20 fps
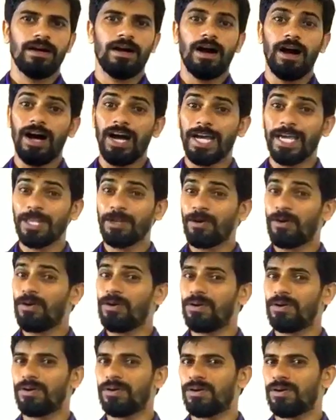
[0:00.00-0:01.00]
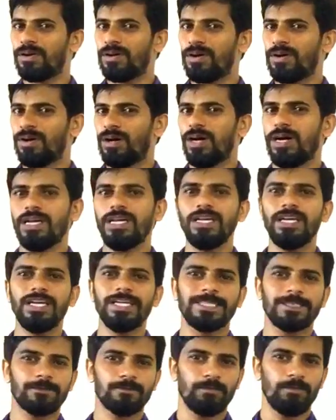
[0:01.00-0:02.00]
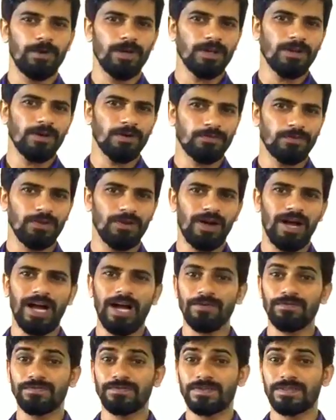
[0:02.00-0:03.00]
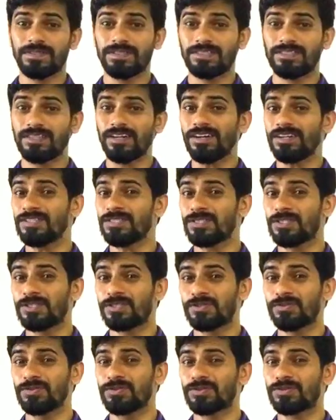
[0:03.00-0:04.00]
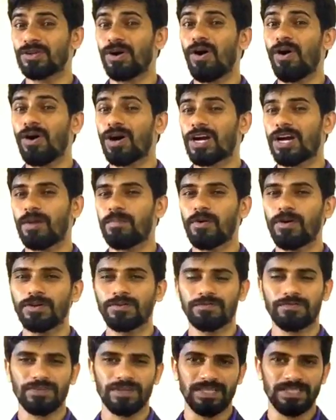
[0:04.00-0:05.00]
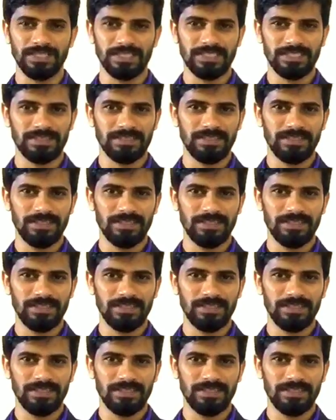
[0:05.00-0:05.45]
I know each one of you have tons to talk about friends.